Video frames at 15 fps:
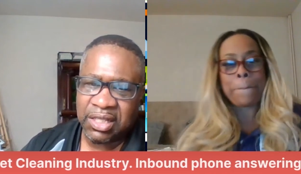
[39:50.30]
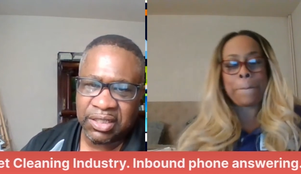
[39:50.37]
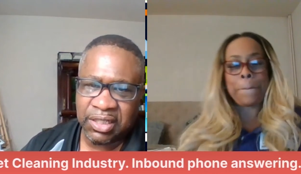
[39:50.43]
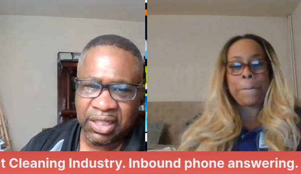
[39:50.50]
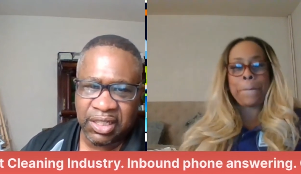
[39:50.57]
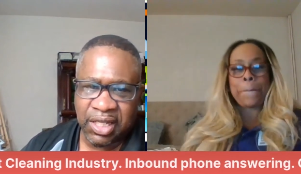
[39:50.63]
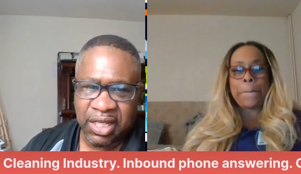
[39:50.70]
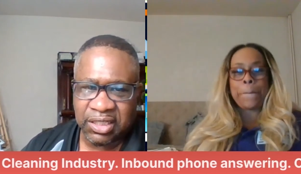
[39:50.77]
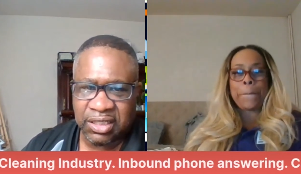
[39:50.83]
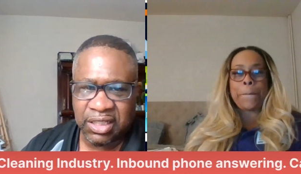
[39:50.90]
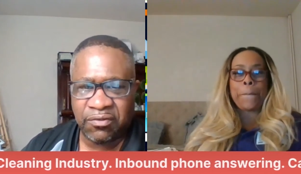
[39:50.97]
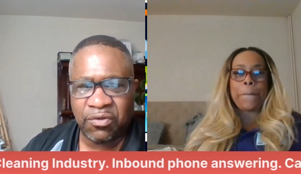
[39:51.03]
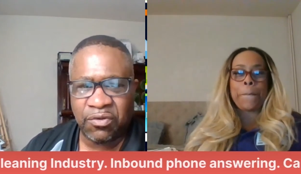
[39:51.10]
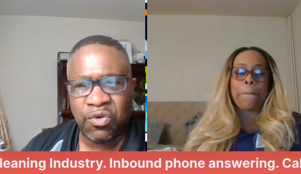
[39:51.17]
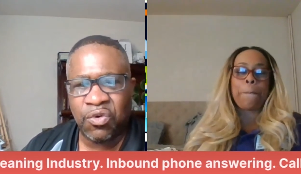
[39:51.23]
Speaker 1: to the next
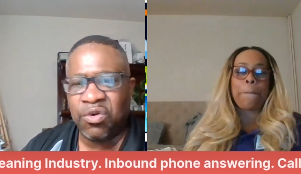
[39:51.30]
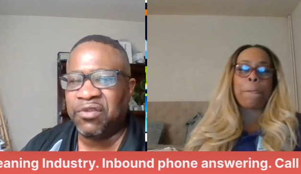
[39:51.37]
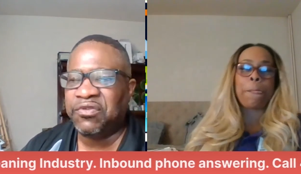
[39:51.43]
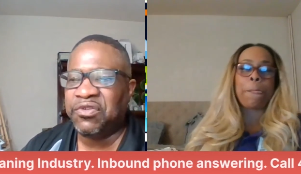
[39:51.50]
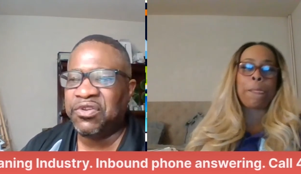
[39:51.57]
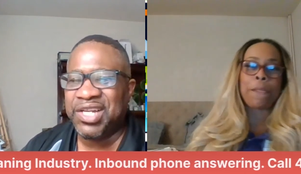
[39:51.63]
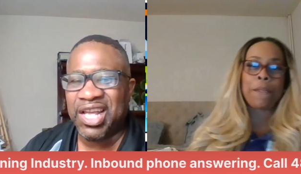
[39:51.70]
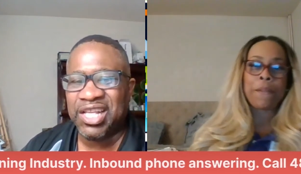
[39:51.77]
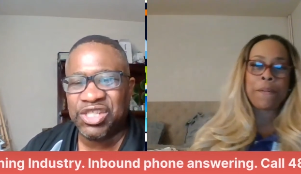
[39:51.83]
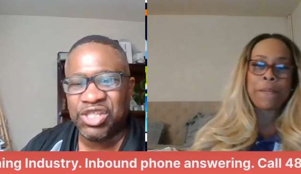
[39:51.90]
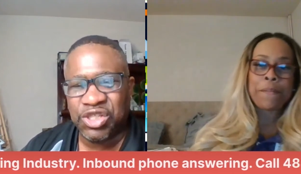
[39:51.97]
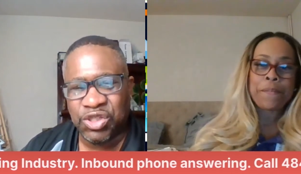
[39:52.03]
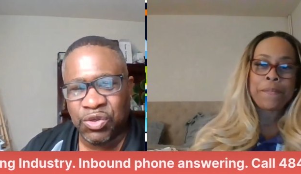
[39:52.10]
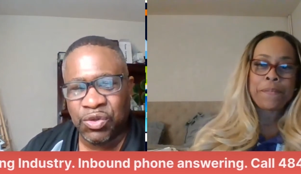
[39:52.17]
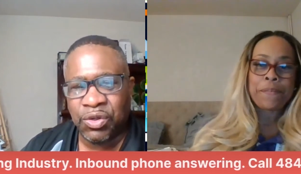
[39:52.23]
level, or if you're not
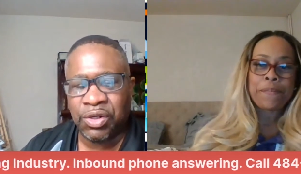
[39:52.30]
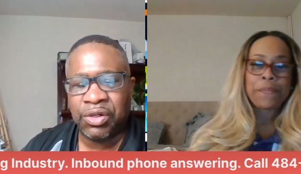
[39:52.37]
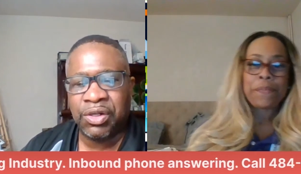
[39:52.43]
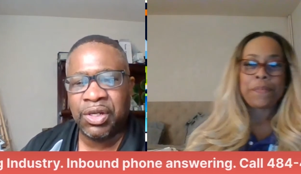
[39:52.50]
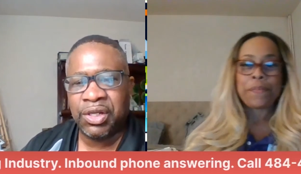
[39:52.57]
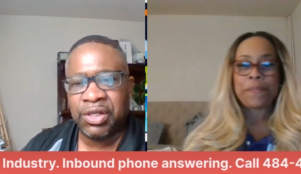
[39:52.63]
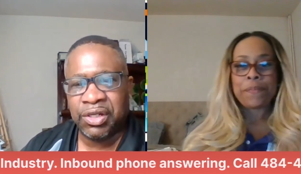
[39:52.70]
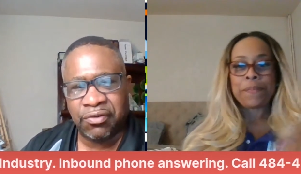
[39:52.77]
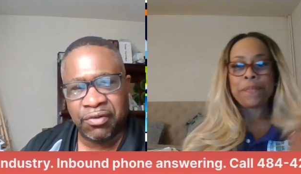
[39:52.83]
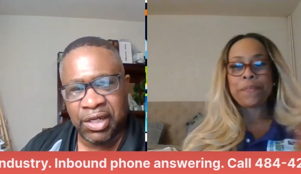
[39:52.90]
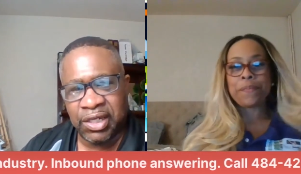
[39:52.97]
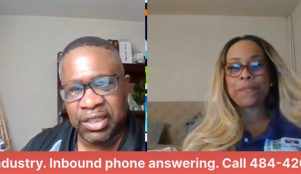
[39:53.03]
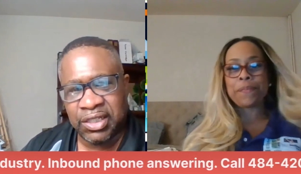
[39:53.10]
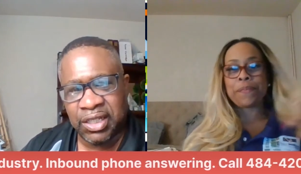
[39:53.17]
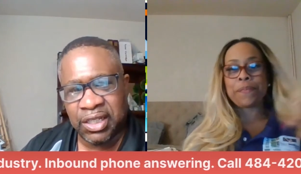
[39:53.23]
sure you're
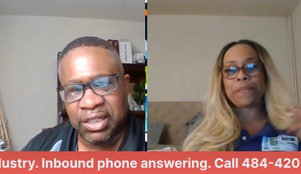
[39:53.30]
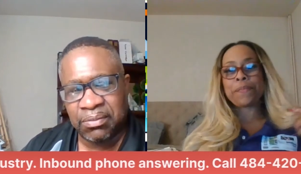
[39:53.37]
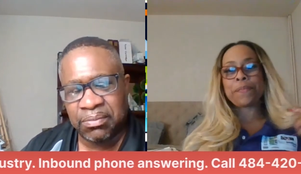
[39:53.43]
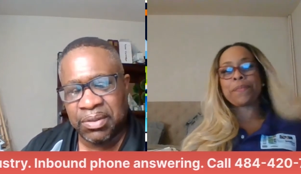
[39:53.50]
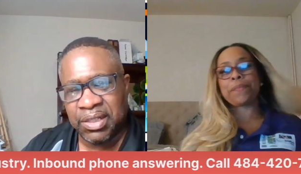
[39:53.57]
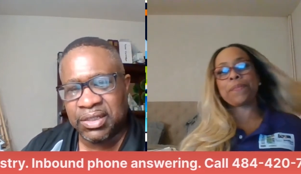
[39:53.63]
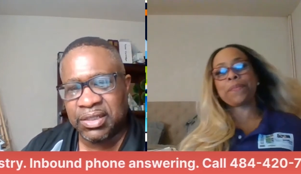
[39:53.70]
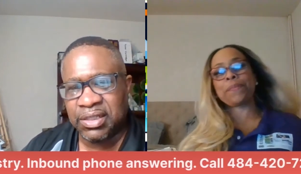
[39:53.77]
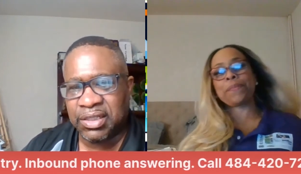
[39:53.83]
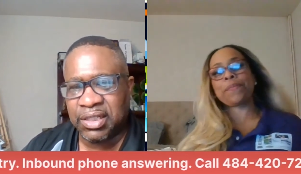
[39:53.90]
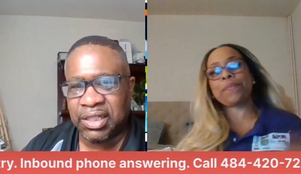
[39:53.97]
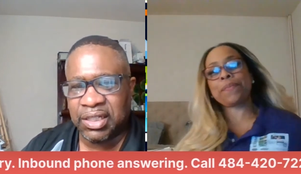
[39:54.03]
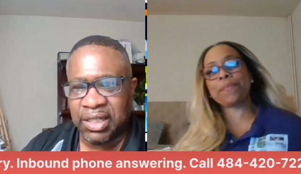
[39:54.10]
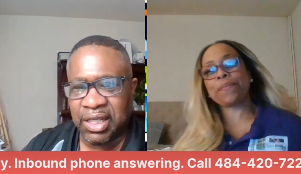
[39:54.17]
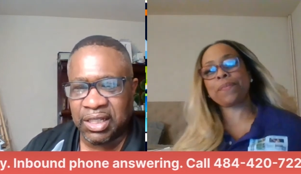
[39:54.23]
ready to take your business to
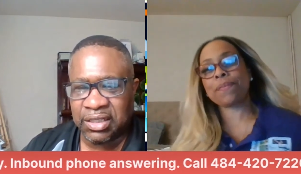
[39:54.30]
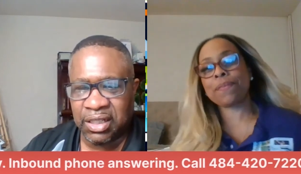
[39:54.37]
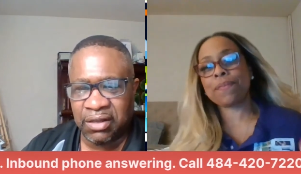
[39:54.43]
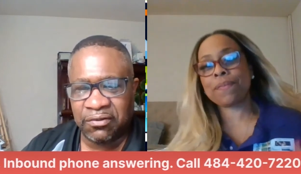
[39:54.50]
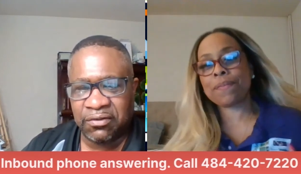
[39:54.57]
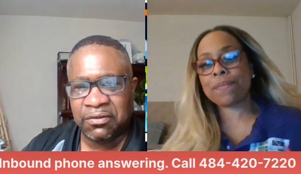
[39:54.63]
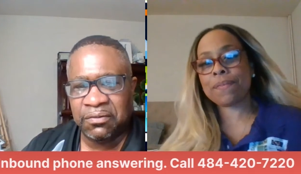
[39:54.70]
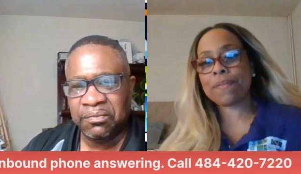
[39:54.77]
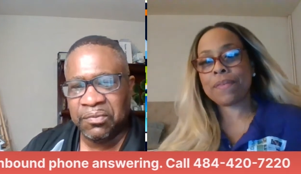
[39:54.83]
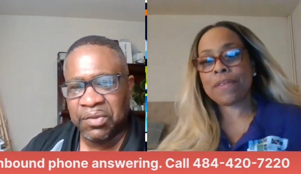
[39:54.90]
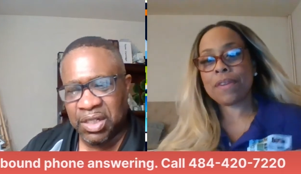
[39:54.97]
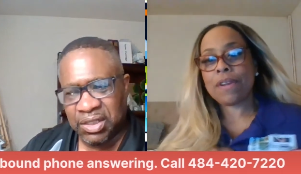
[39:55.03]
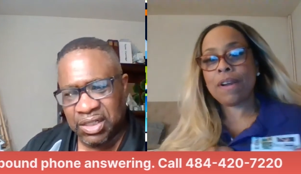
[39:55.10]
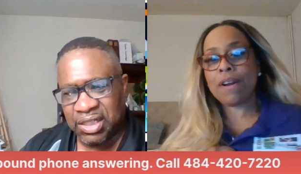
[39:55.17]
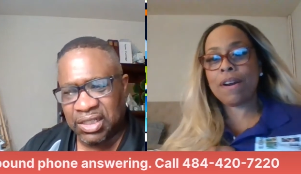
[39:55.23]
the next level,
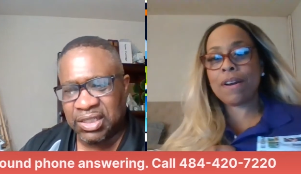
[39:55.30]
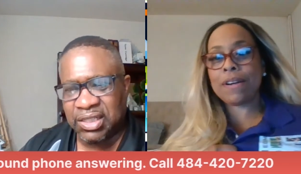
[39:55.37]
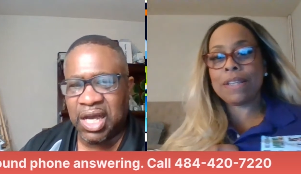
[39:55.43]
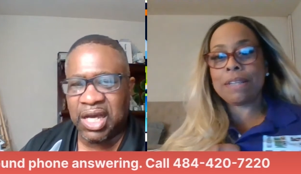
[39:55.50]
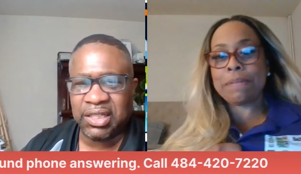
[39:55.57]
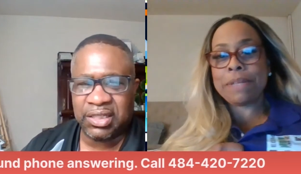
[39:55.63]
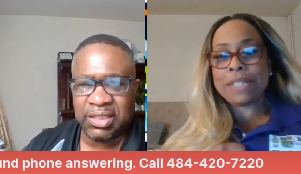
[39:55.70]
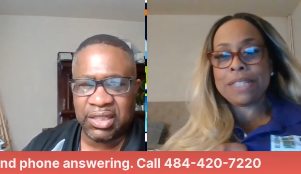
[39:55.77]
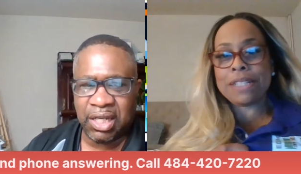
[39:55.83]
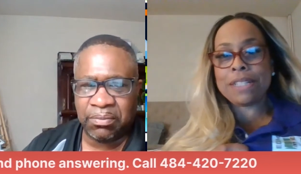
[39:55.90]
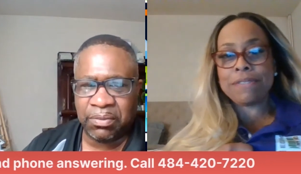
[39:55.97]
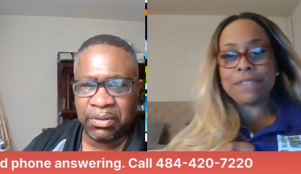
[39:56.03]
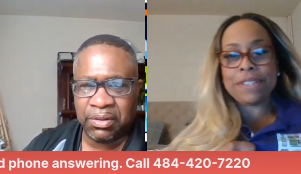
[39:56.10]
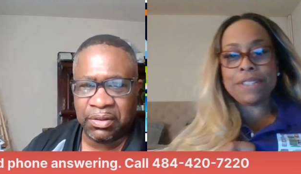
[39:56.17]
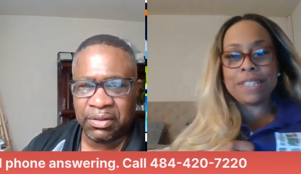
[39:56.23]
just dial the
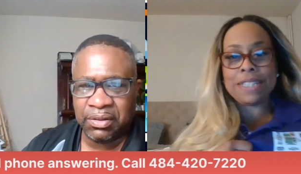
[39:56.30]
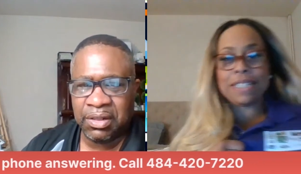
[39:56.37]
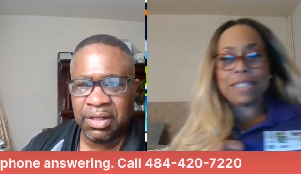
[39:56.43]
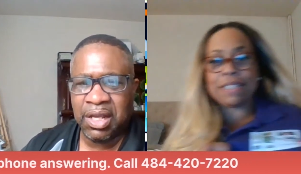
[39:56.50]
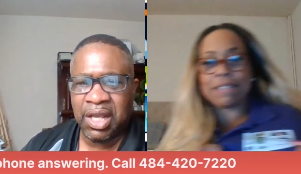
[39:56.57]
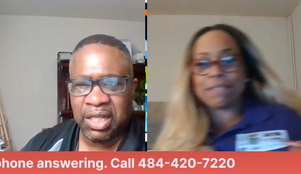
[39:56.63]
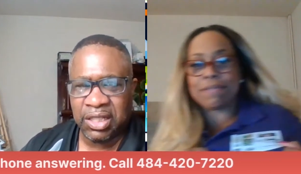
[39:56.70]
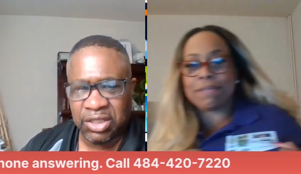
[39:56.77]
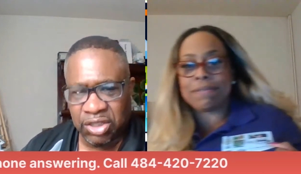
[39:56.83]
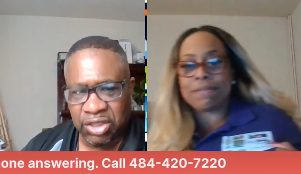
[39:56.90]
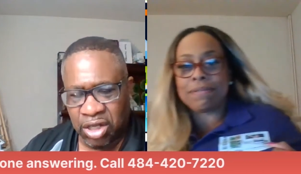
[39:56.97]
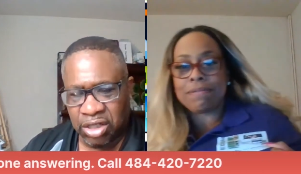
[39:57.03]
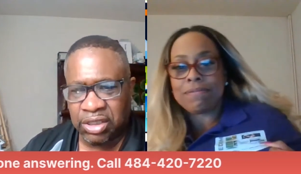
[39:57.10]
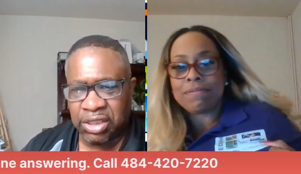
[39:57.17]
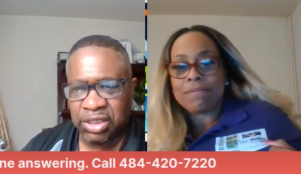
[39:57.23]
number
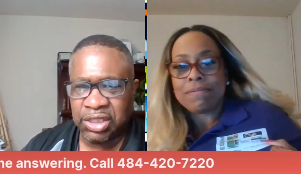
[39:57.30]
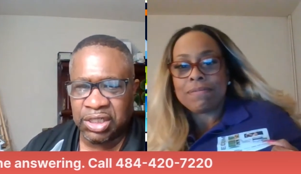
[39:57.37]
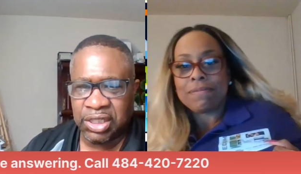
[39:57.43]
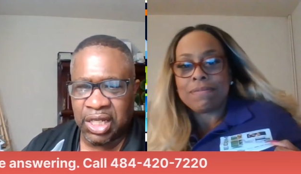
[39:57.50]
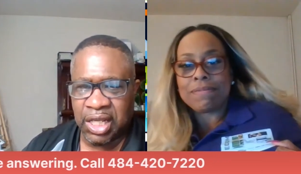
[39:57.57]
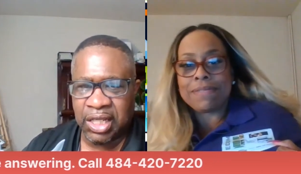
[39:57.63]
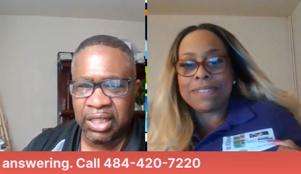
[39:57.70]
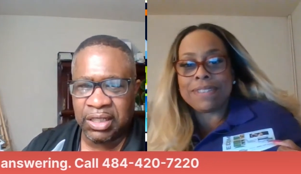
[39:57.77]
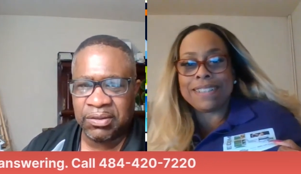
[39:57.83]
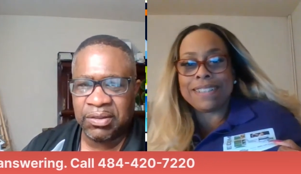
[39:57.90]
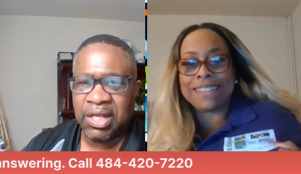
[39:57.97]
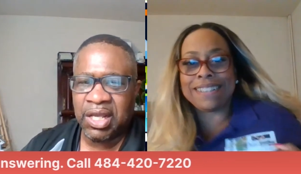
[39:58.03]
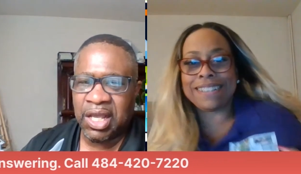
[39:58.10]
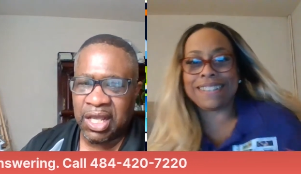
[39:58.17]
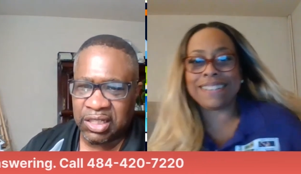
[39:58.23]
talk to Janae
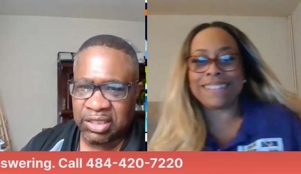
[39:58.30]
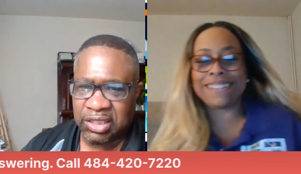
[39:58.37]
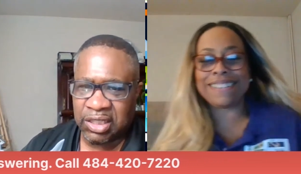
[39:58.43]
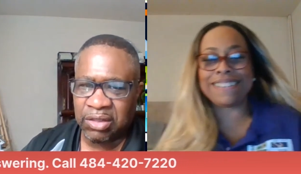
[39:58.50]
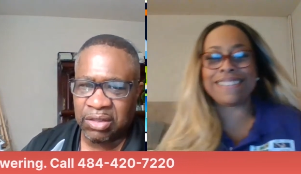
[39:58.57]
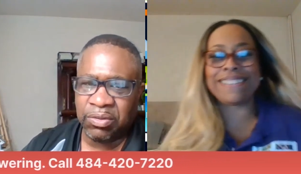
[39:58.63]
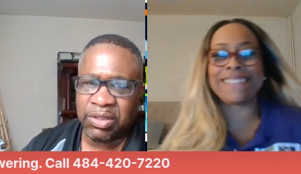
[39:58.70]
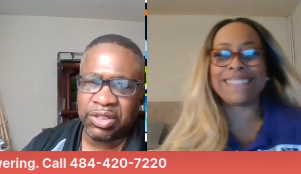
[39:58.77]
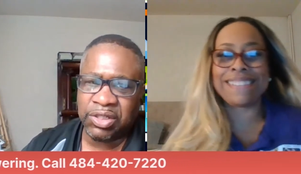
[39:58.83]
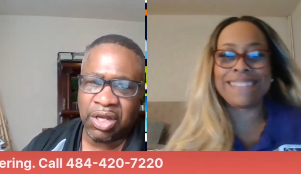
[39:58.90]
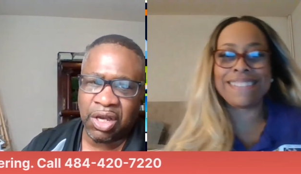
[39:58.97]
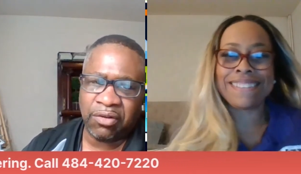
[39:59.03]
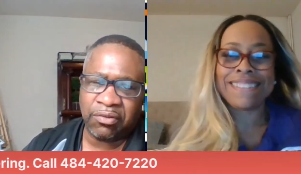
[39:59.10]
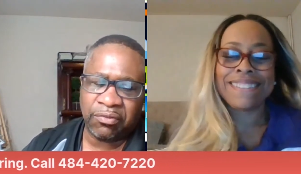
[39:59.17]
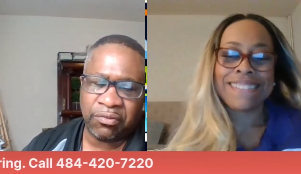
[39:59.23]
and see what
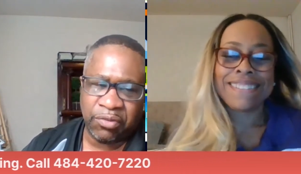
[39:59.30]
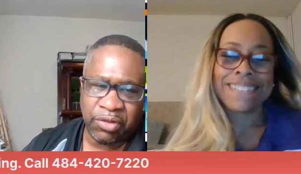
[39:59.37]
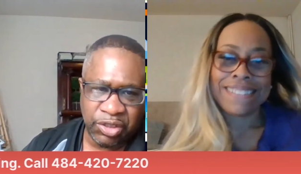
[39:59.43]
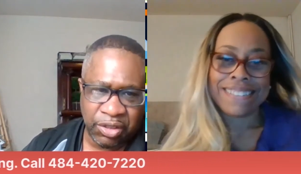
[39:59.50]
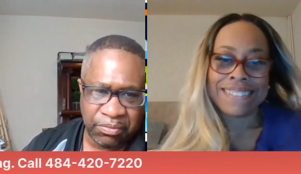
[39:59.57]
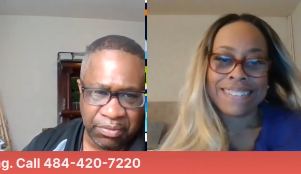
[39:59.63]
y'all what you're